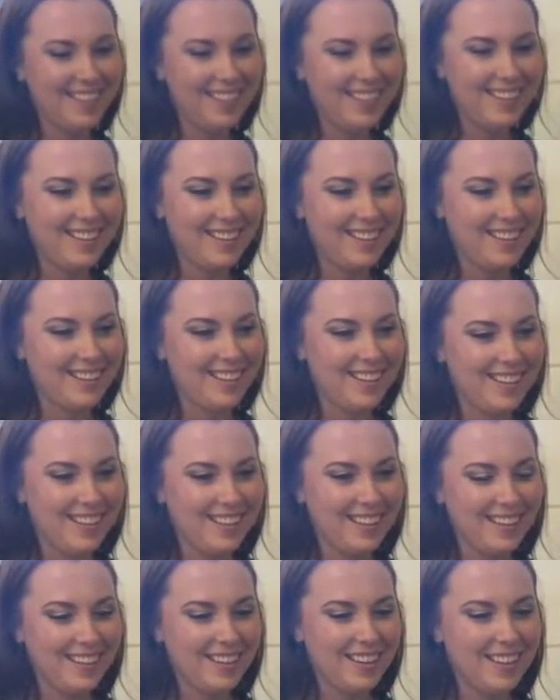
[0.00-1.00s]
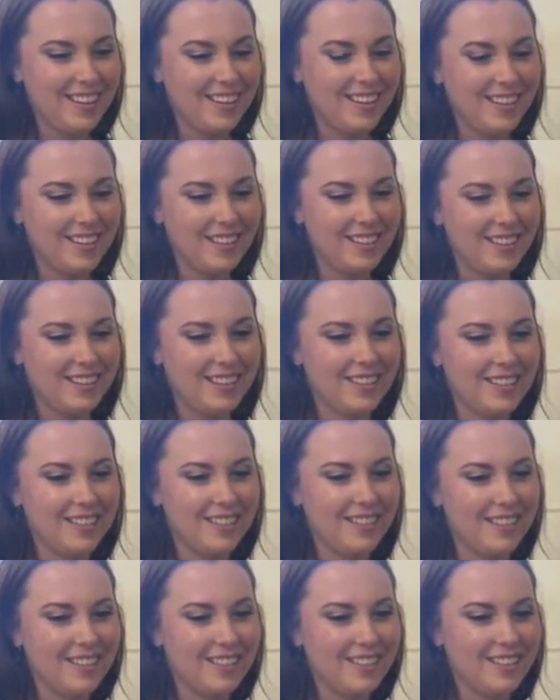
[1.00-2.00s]

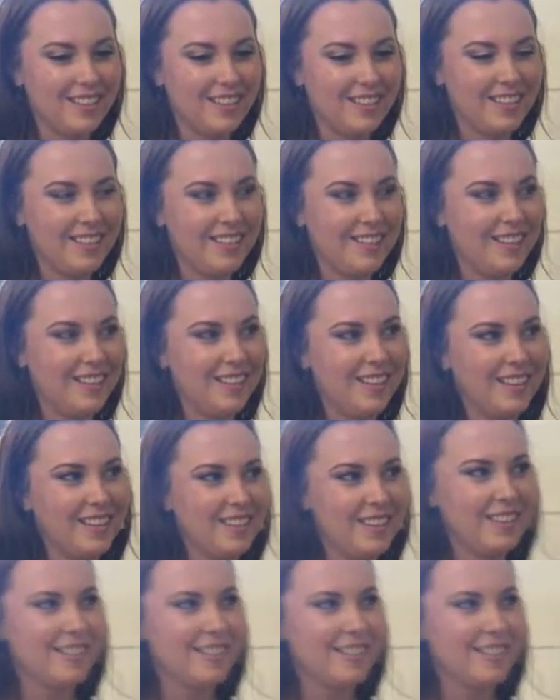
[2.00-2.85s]
(not speaking)